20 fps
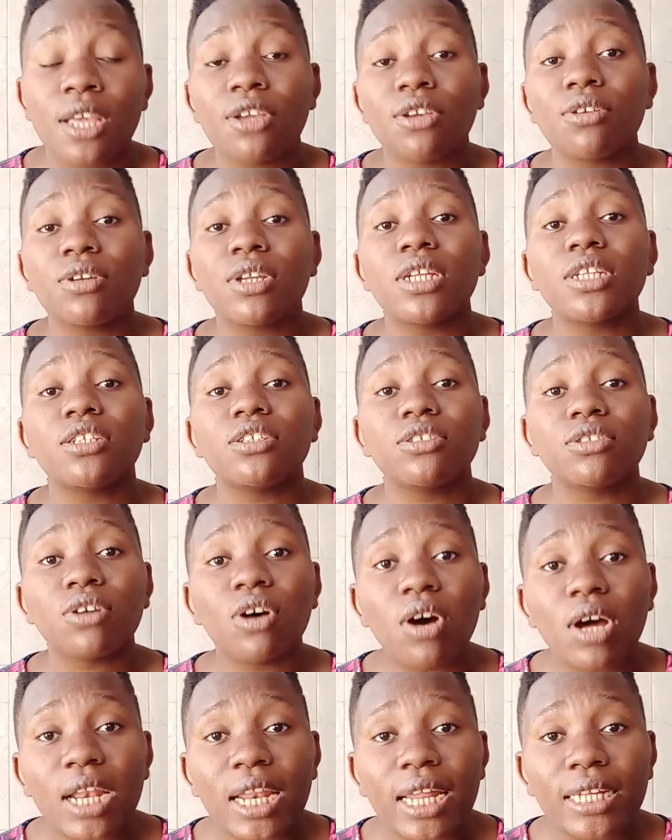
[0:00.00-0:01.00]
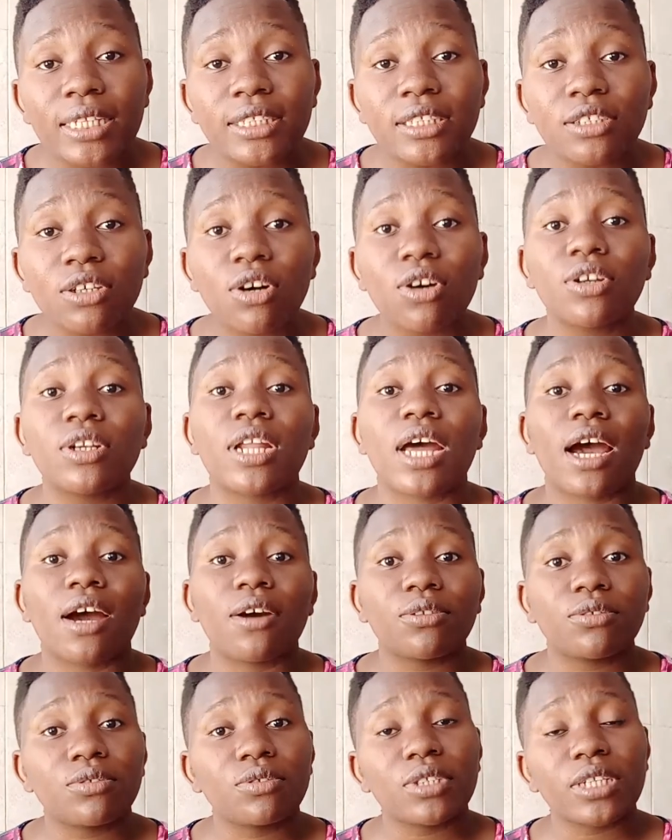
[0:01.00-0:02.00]
you need knowledge on
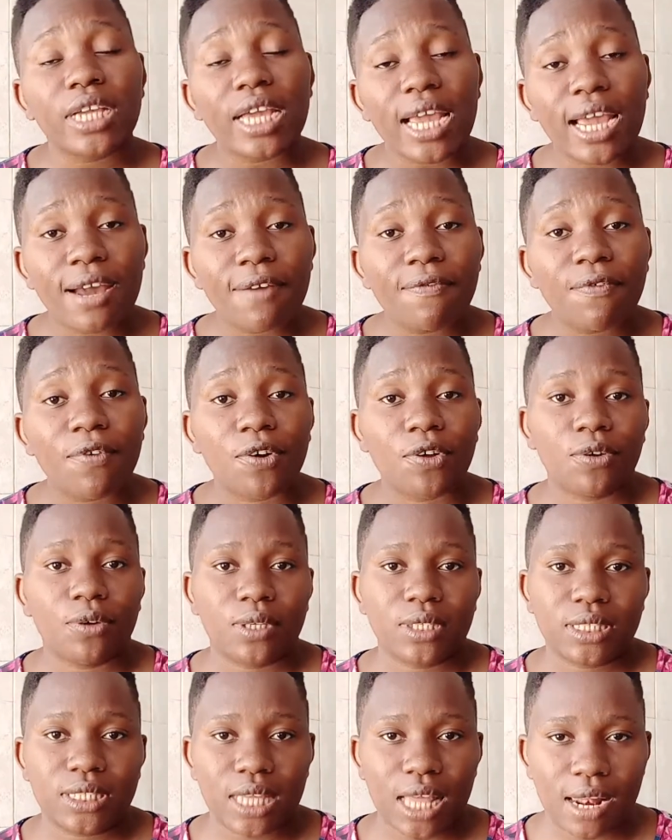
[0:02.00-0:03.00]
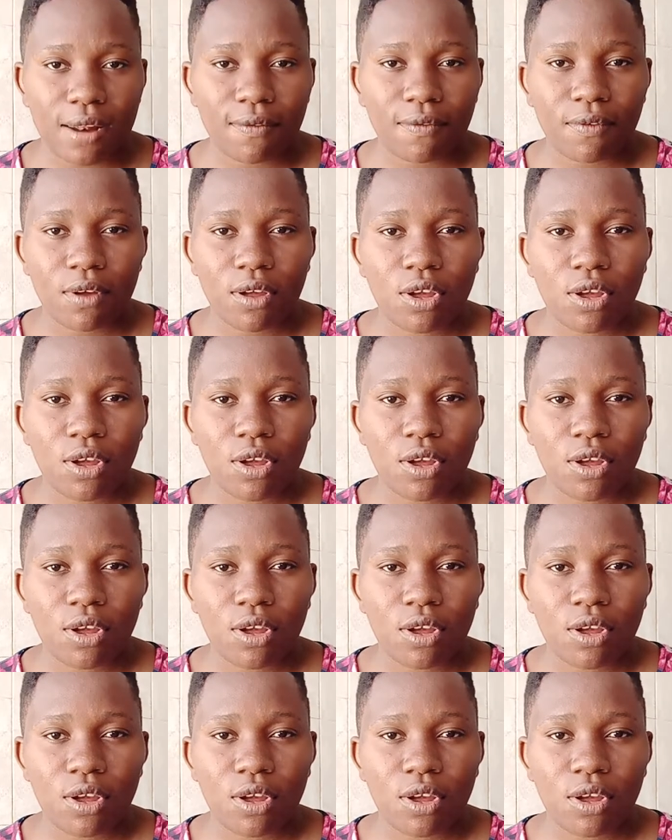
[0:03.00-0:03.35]
how to care for yourself.